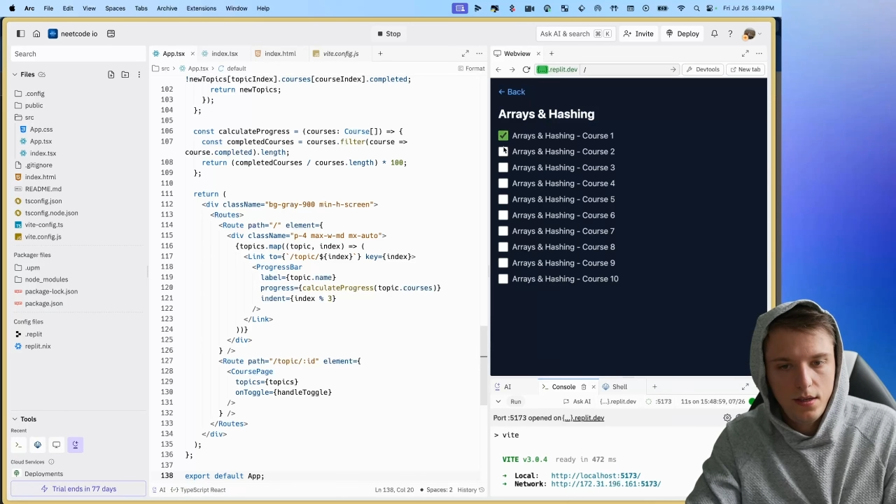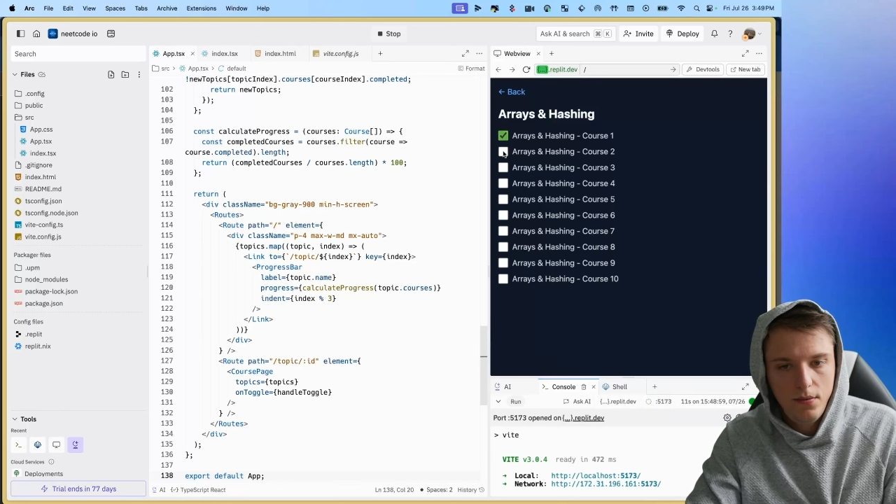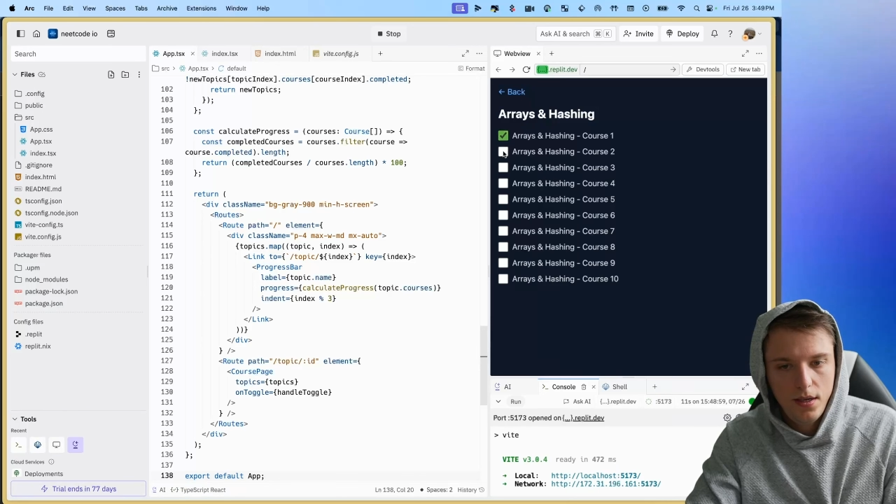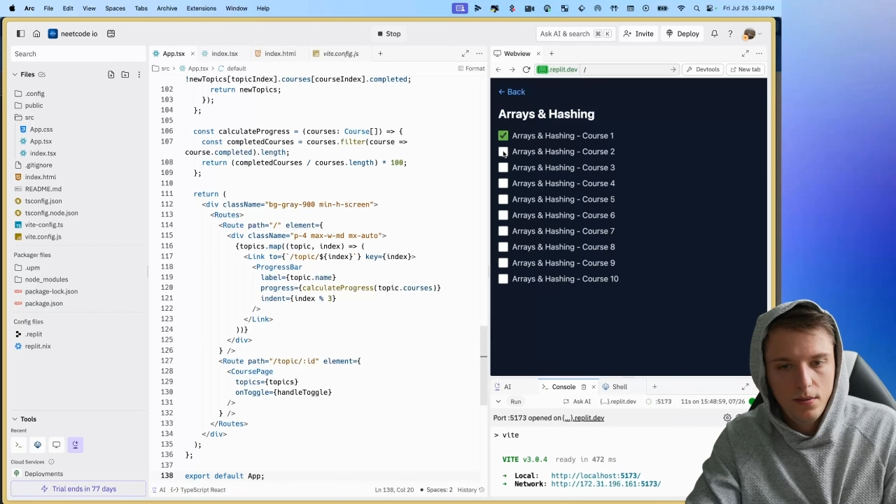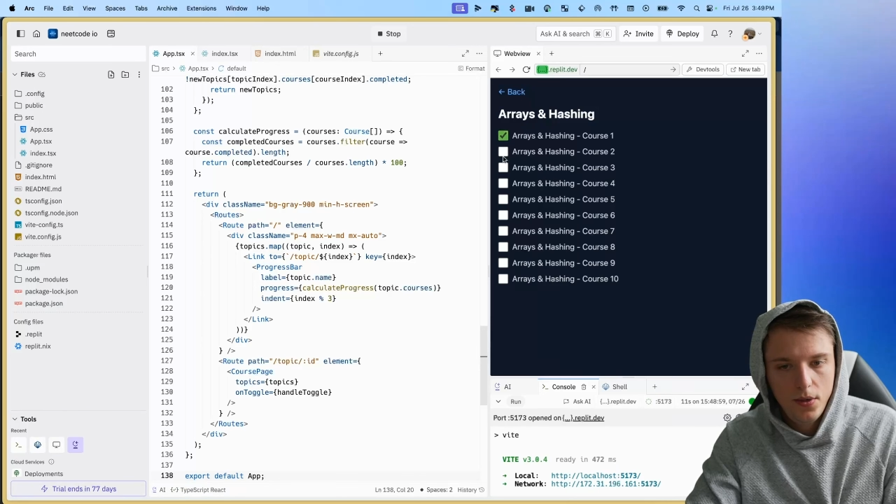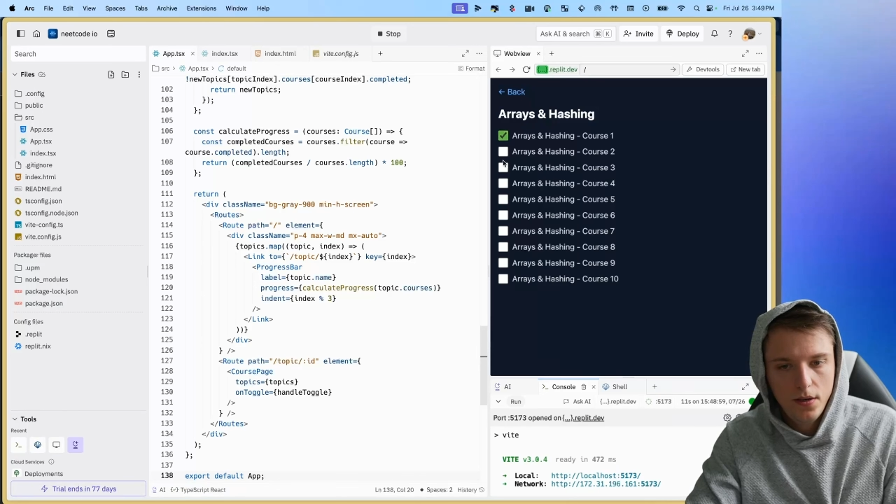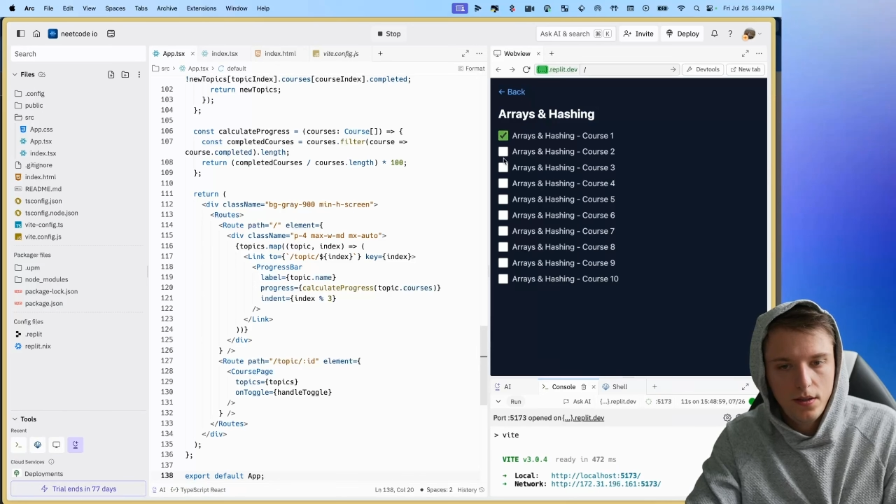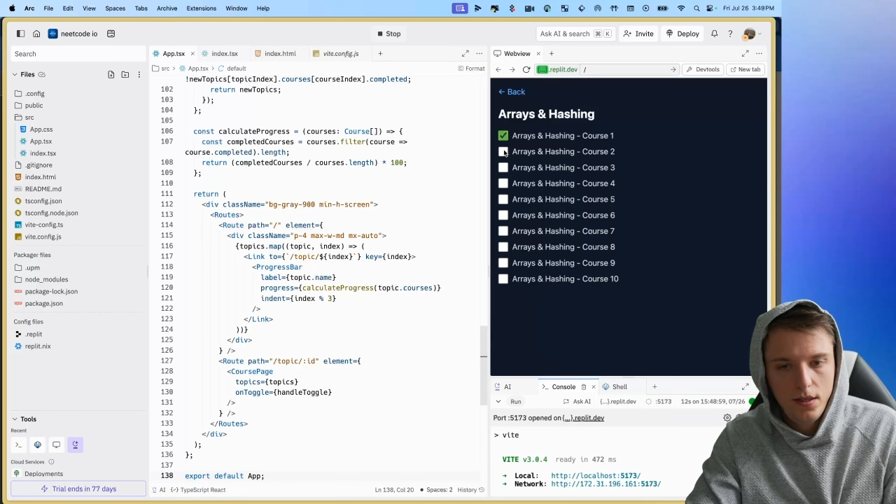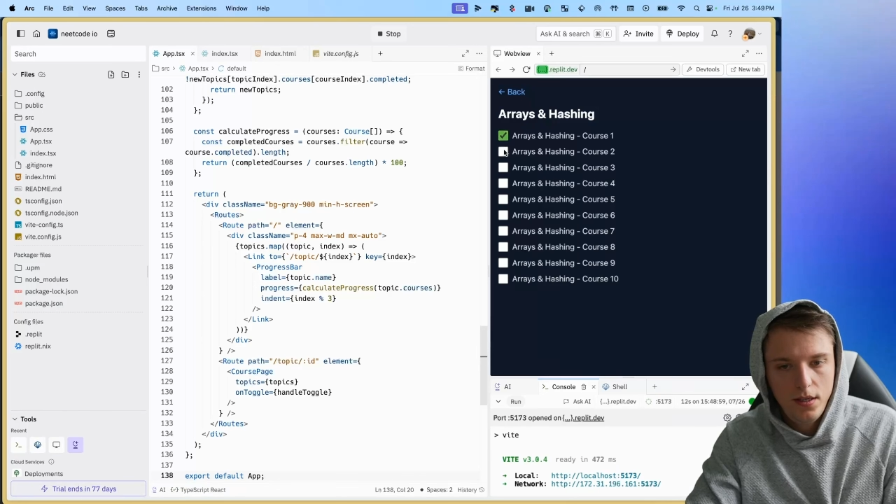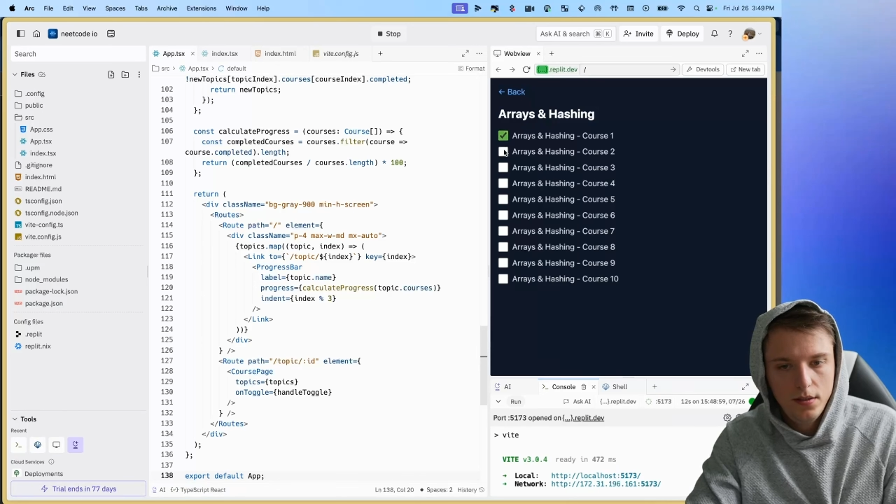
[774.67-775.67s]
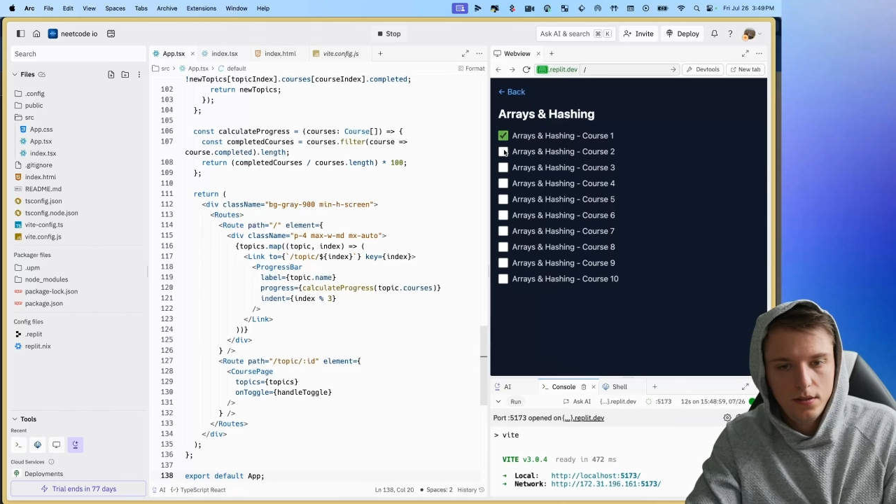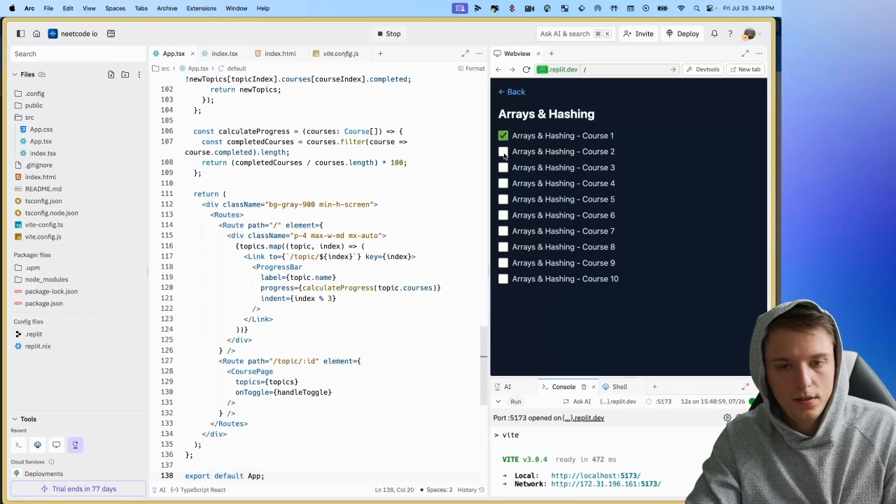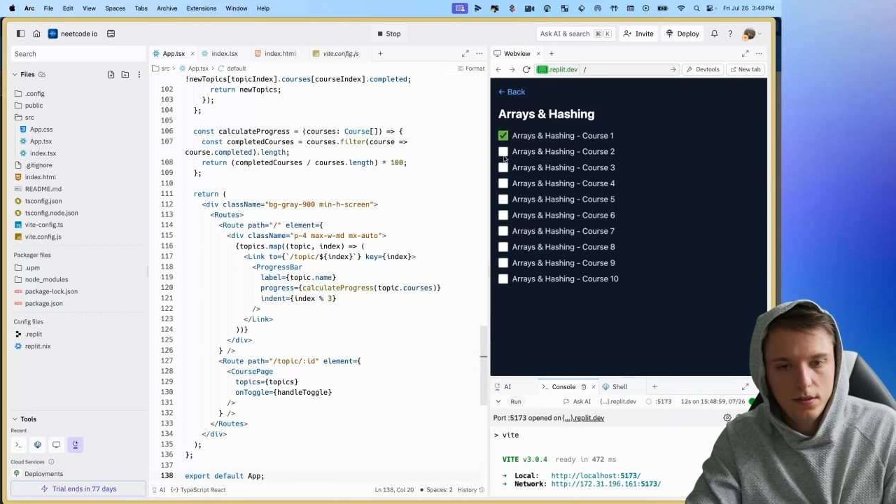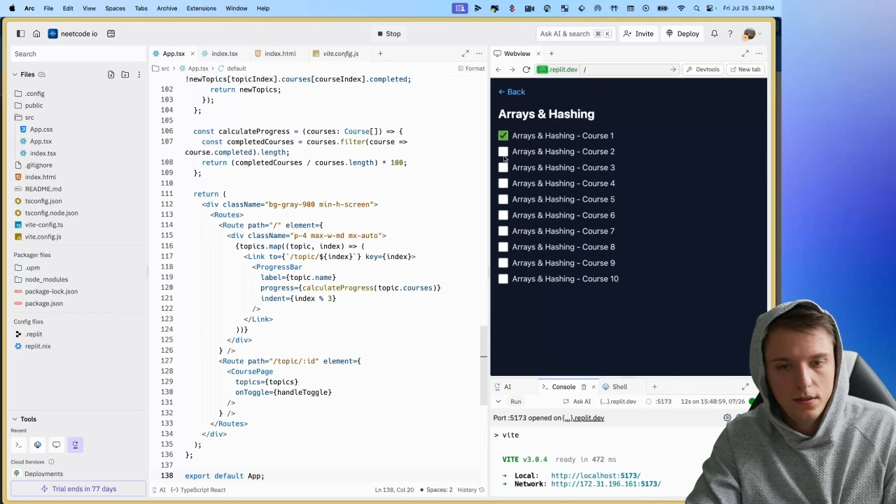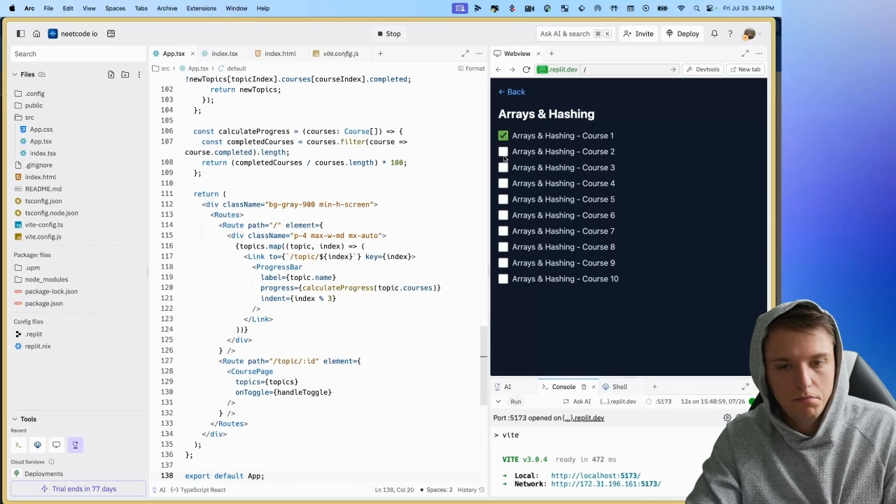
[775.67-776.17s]
and we can mark these.
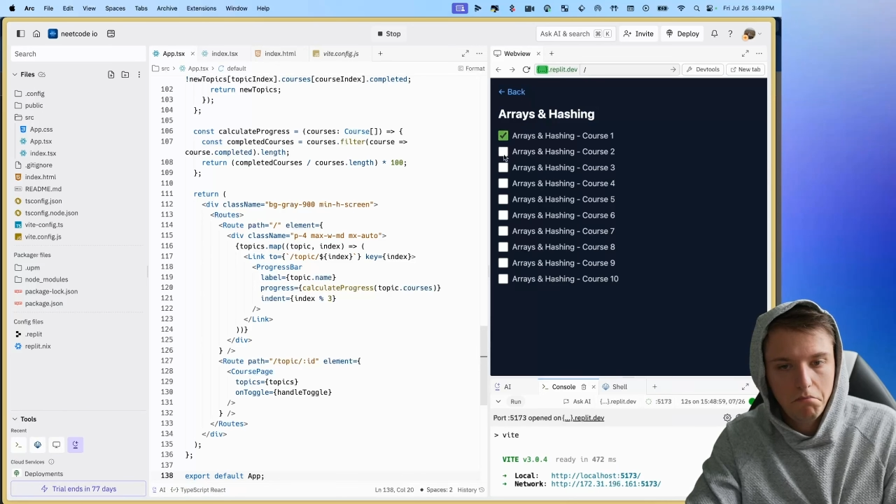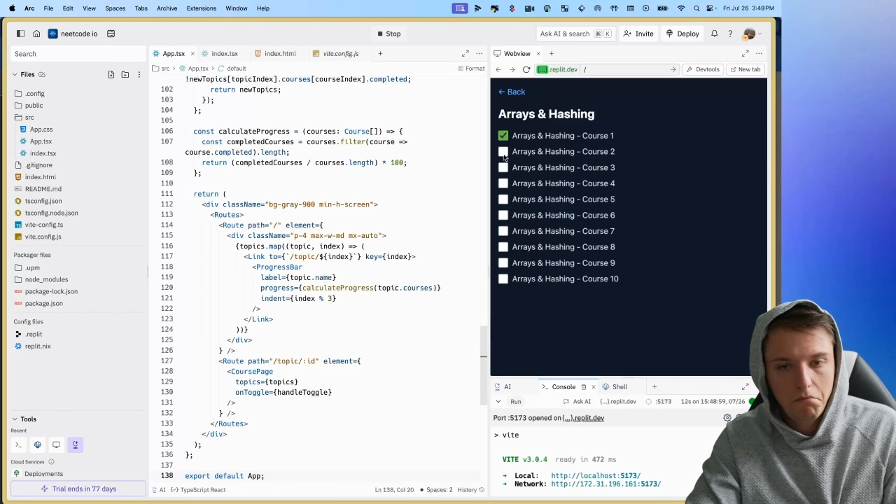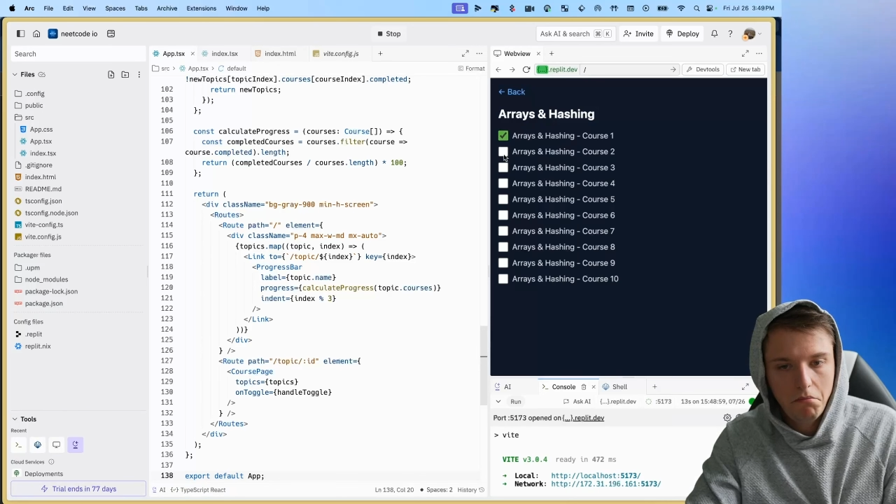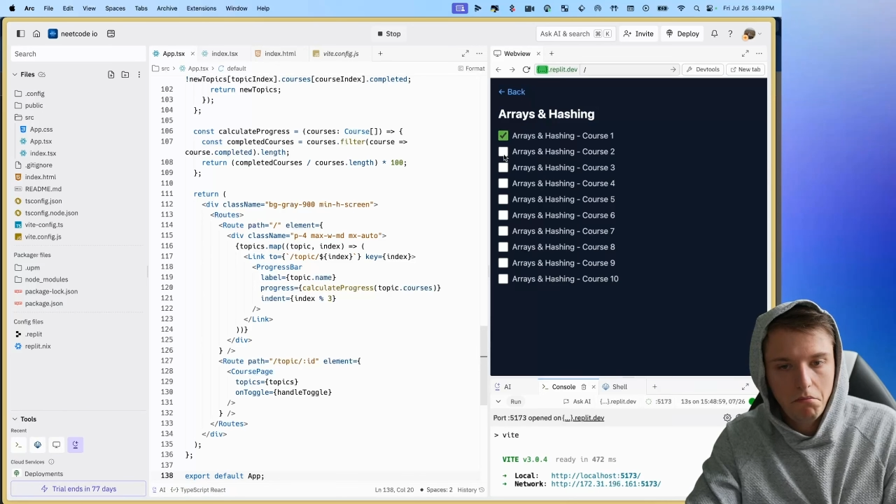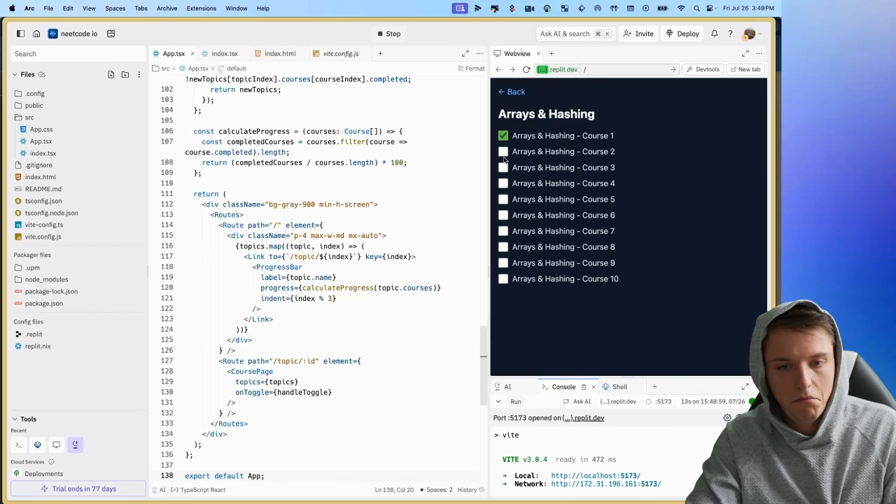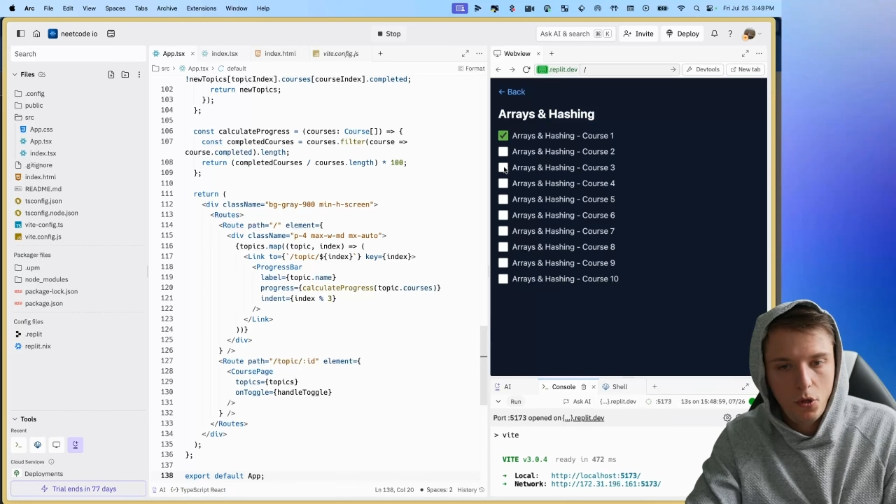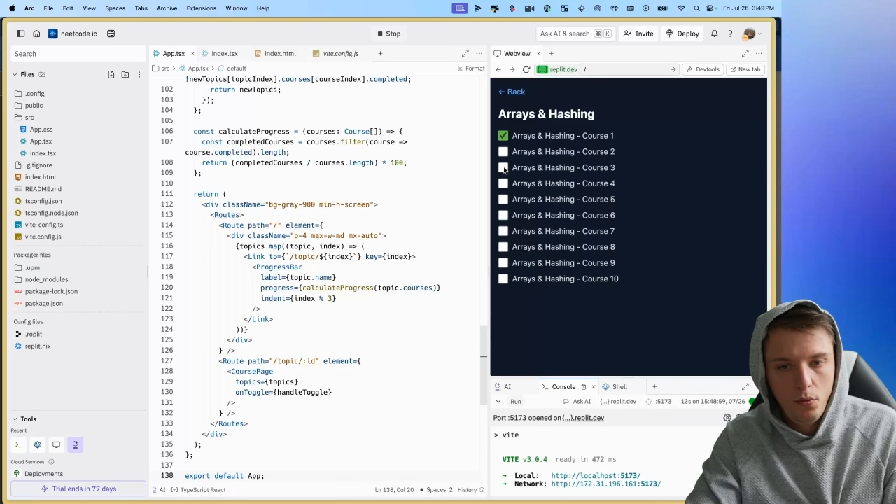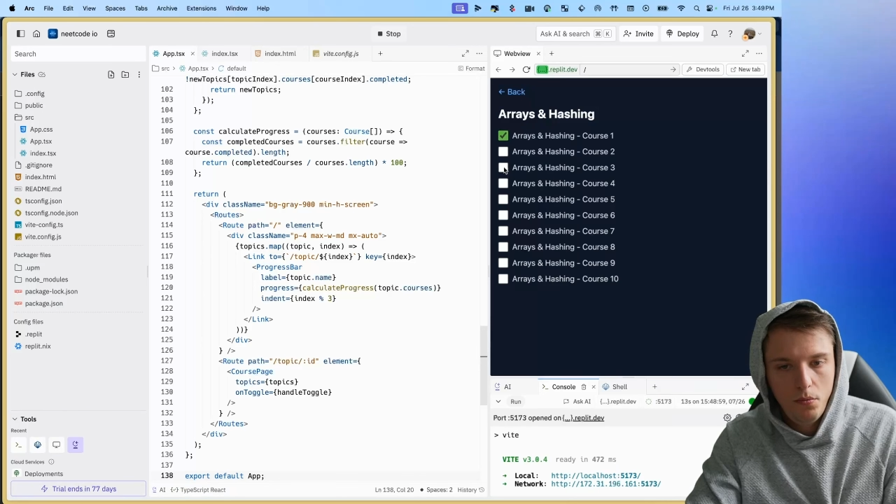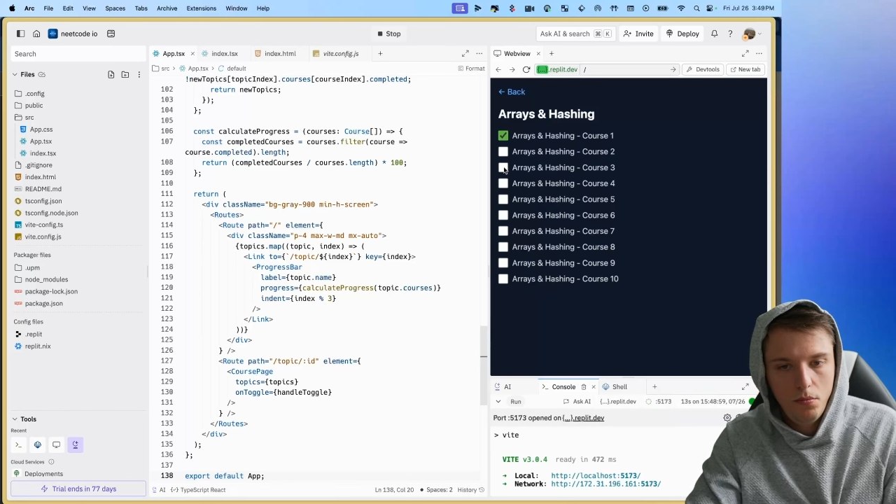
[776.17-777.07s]
Oop.